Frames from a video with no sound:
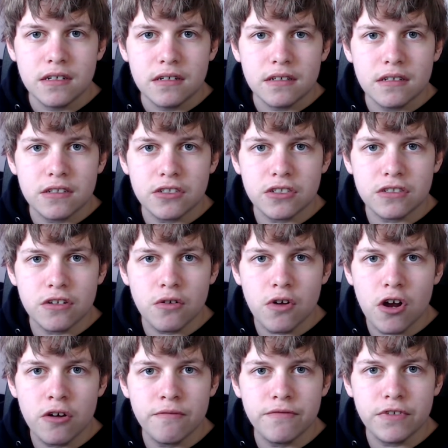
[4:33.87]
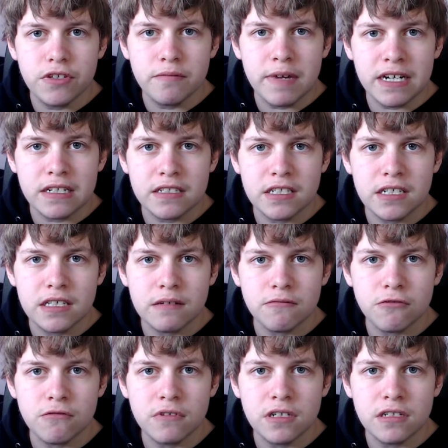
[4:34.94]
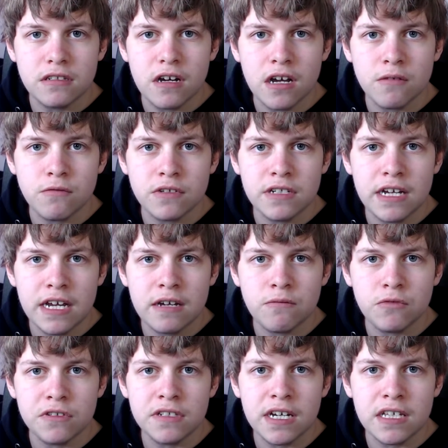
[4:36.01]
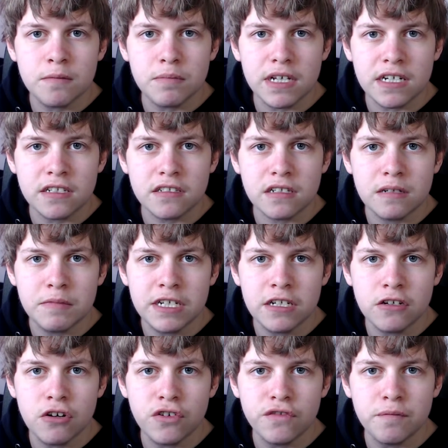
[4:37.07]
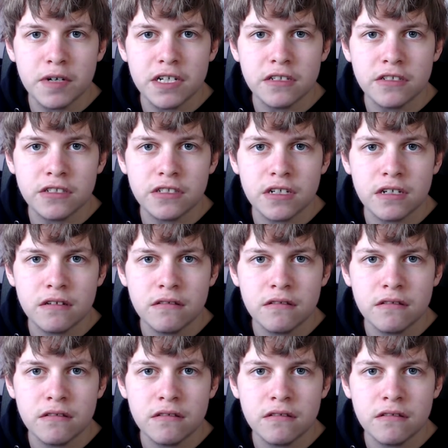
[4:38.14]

there's just no hope for humanity, and that we're all going to die one day, and one day the planet's going to be engulfed by the sun.